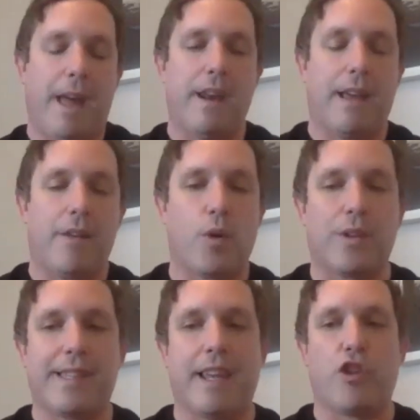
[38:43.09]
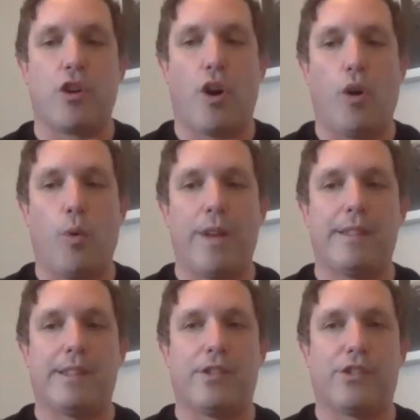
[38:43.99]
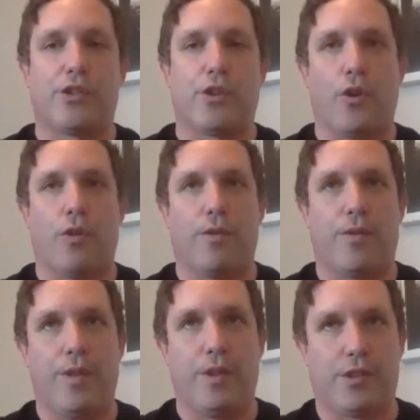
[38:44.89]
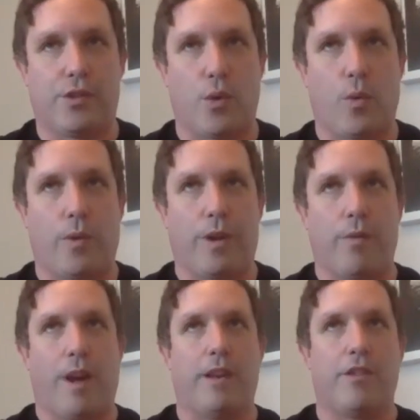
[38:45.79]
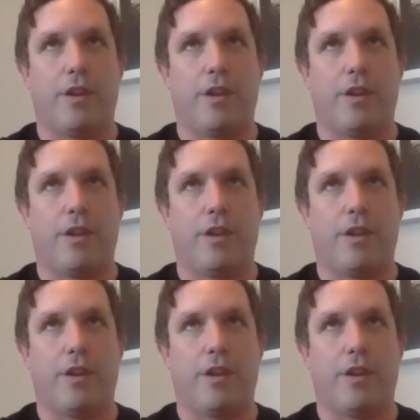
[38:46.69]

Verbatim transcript: And, and of course, they should always serve the story, right?